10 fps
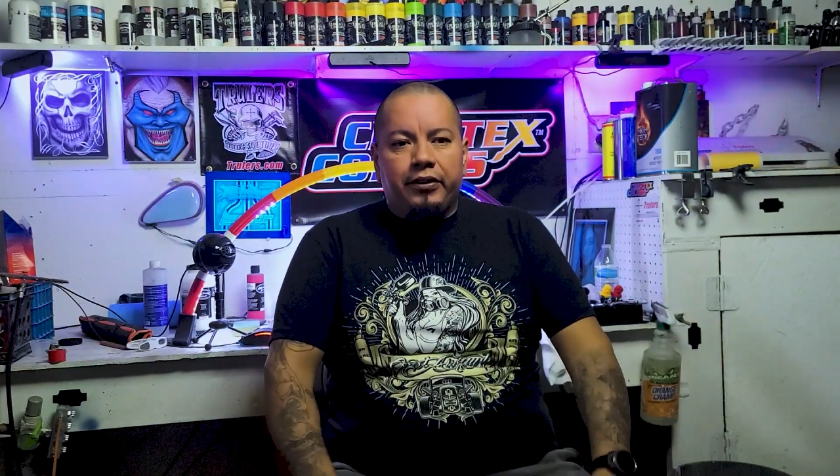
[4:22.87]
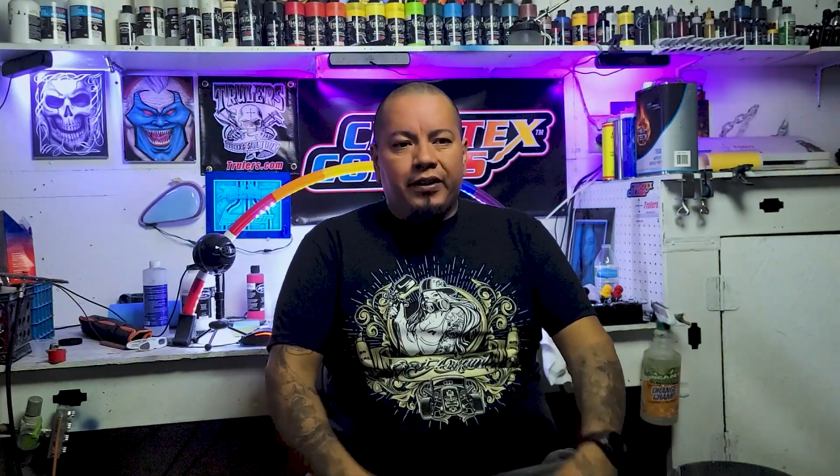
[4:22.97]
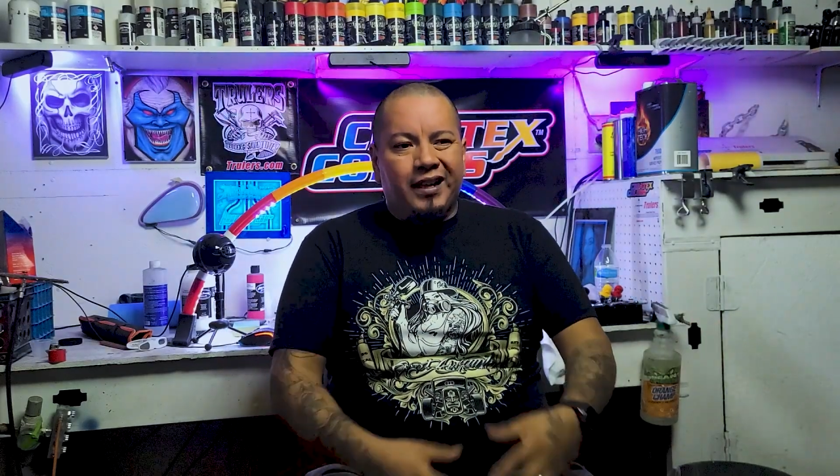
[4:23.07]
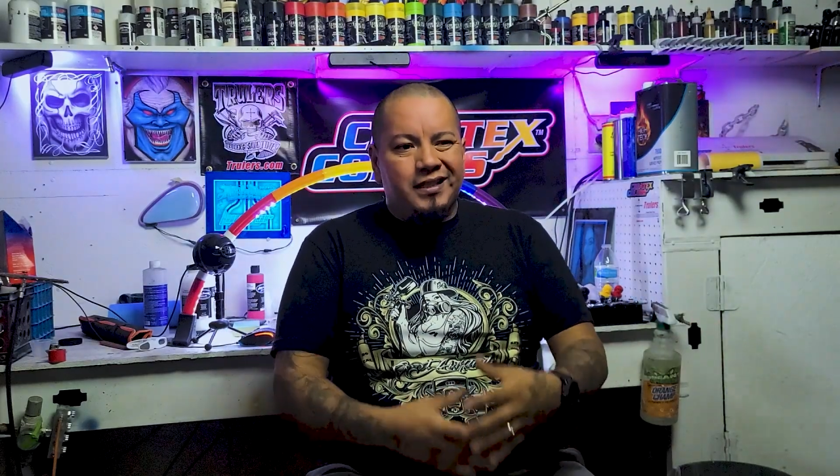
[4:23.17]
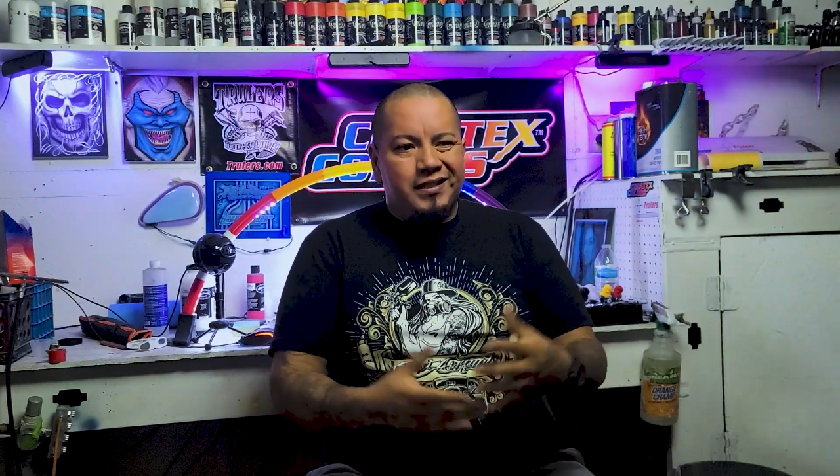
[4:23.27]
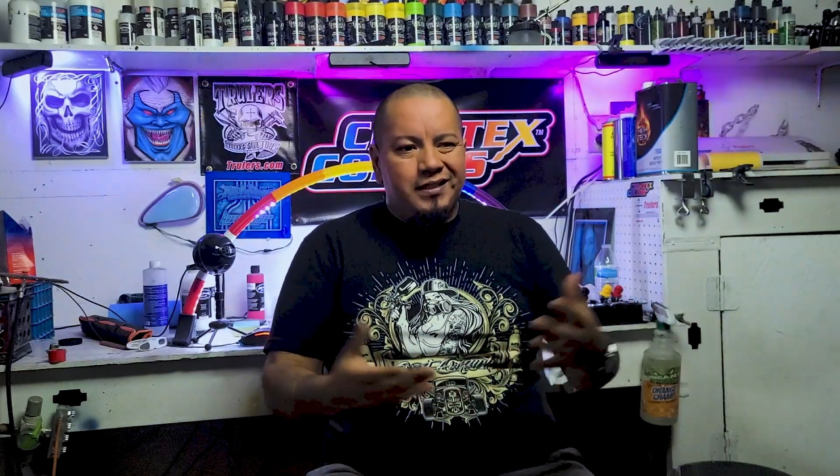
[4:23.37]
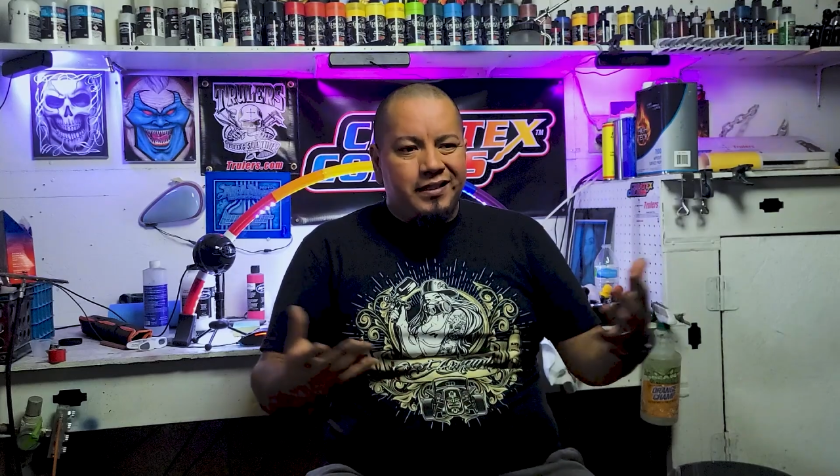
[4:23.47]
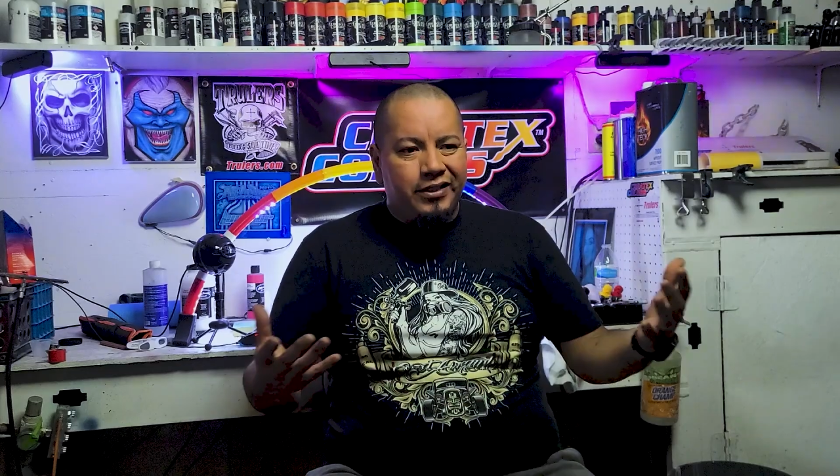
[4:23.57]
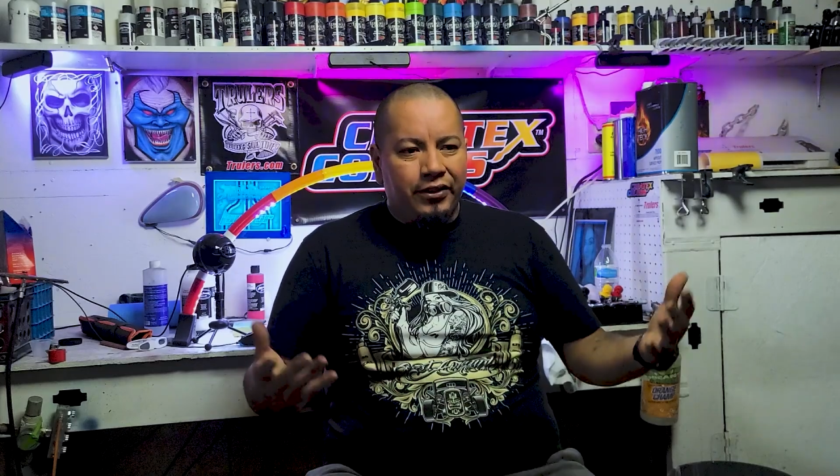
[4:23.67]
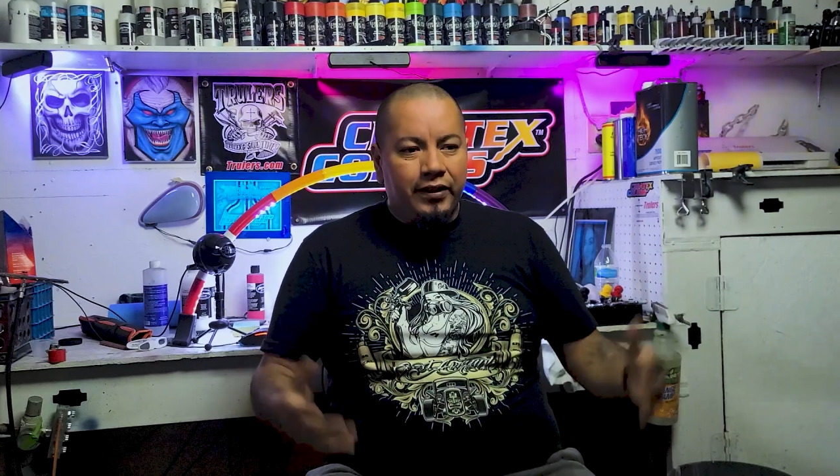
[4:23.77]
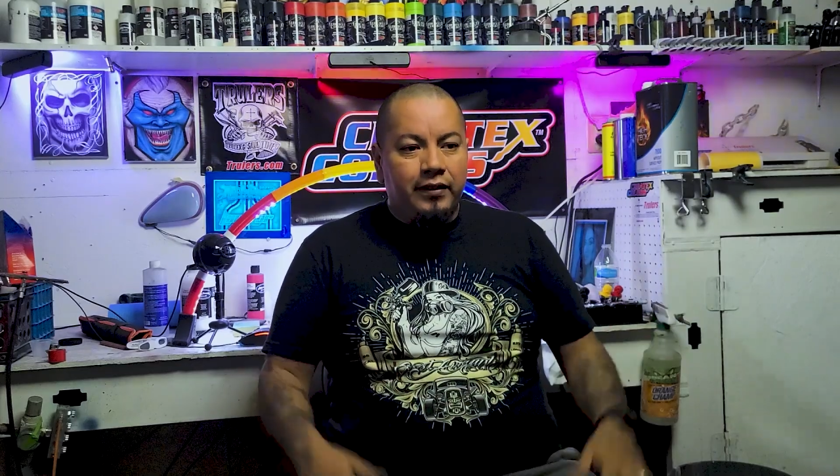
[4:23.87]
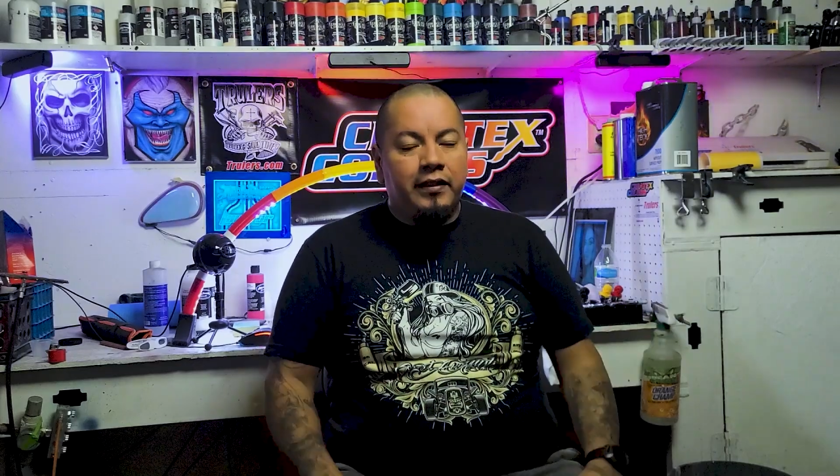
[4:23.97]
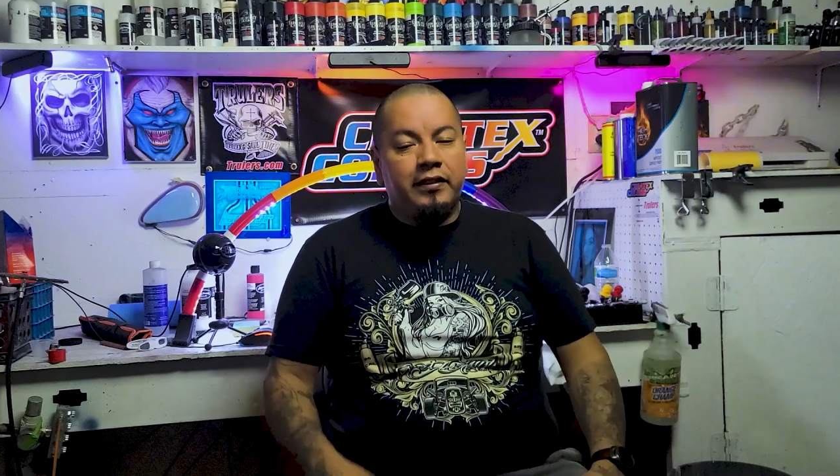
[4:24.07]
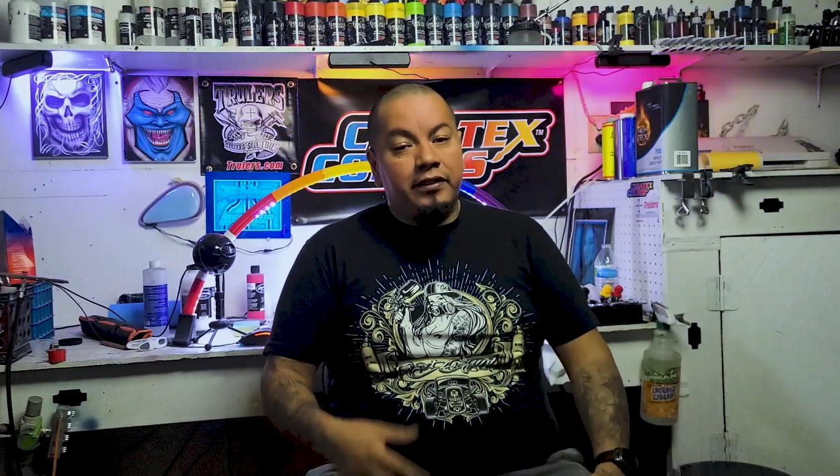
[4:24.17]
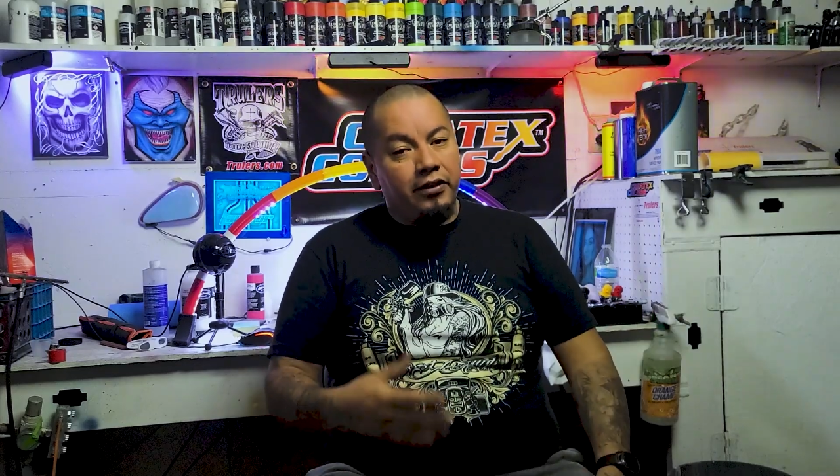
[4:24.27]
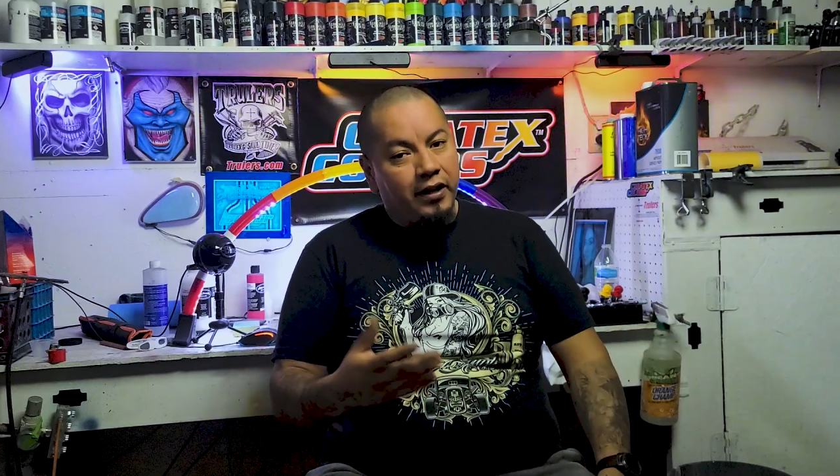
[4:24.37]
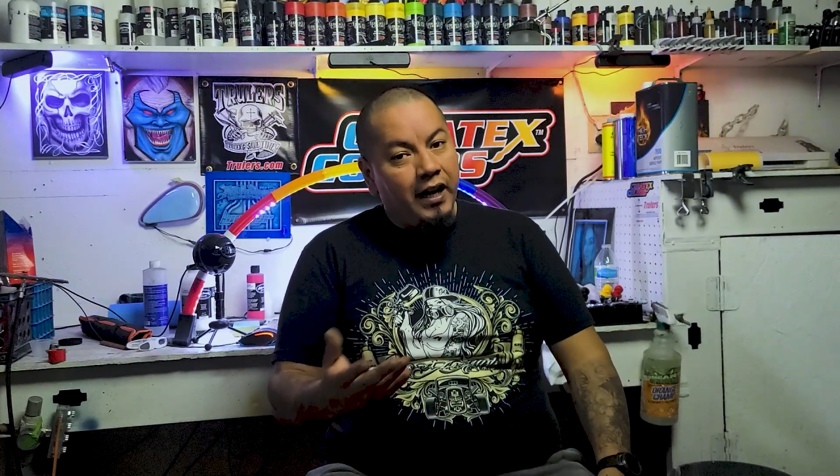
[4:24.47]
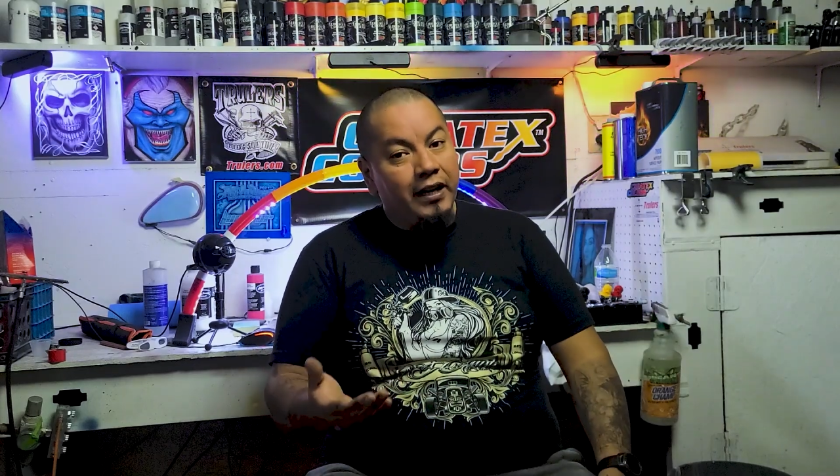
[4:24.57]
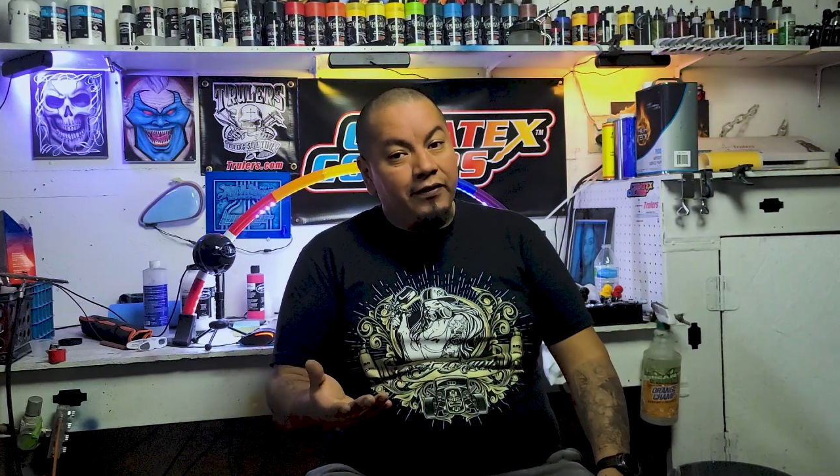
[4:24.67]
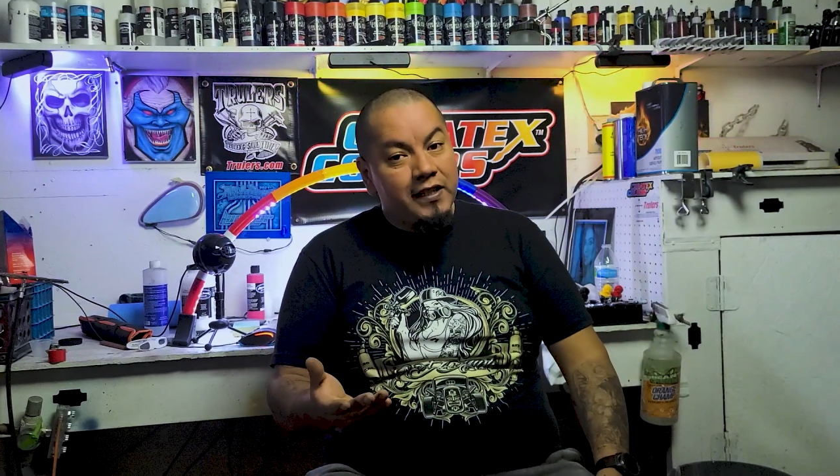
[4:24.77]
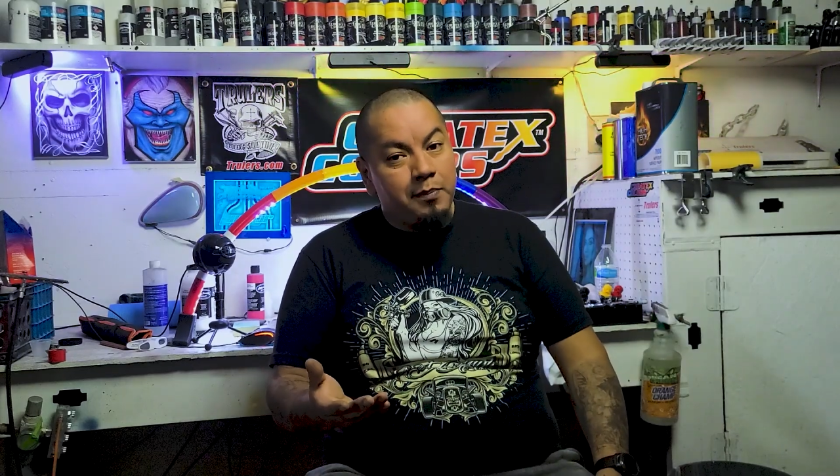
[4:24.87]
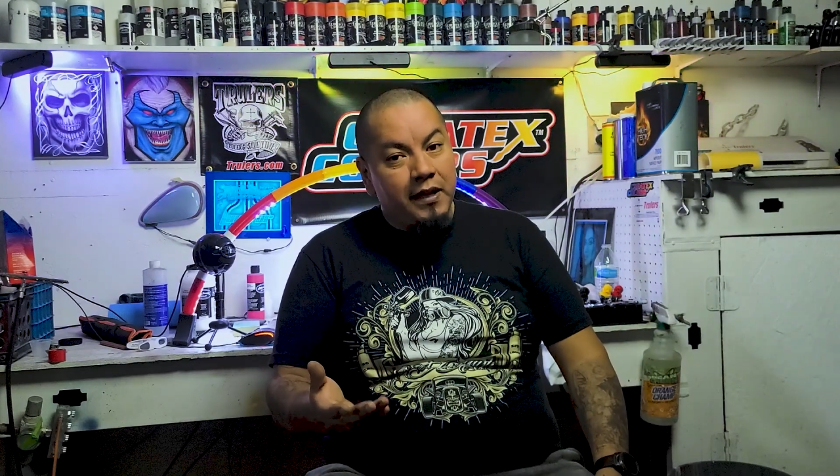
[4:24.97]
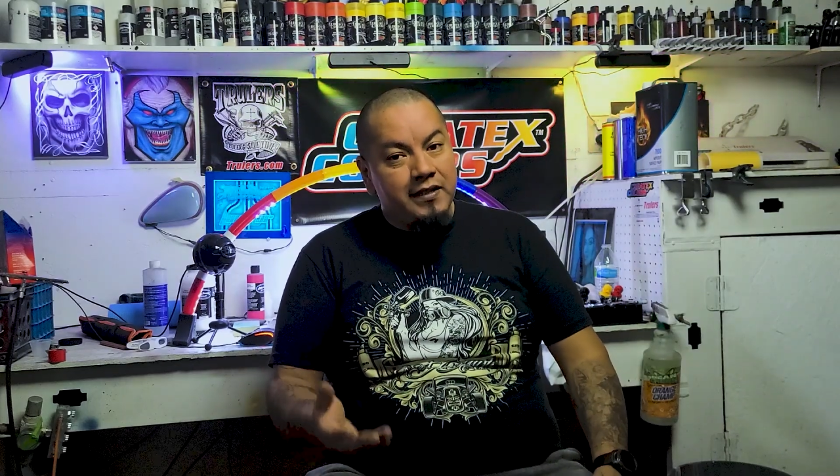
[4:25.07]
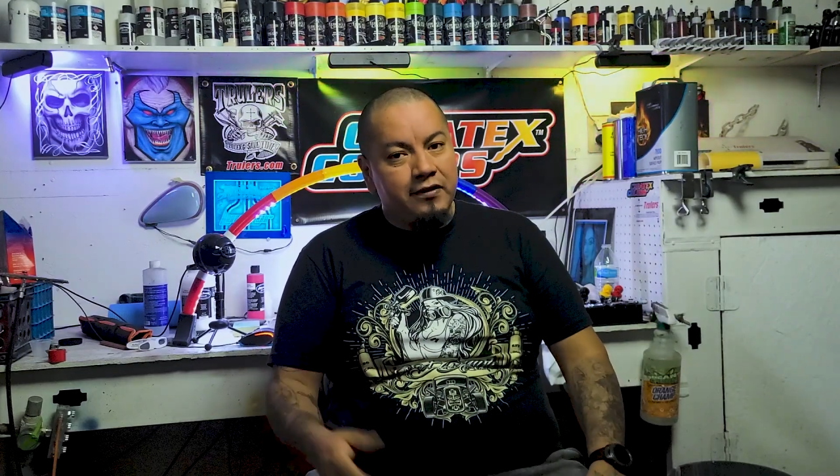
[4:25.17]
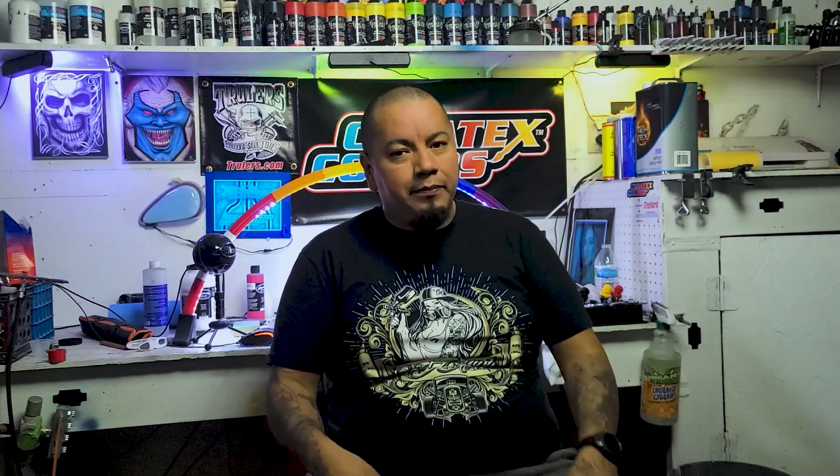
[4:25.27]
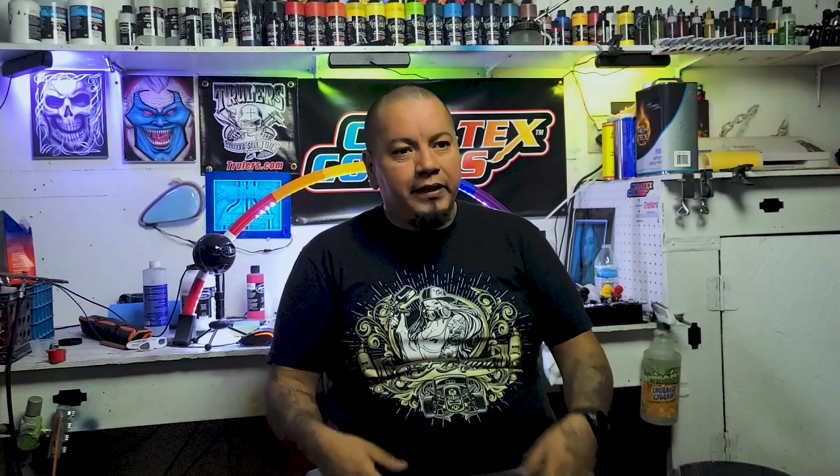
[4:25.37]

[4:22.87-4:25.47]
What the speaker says: they're kind of expensive,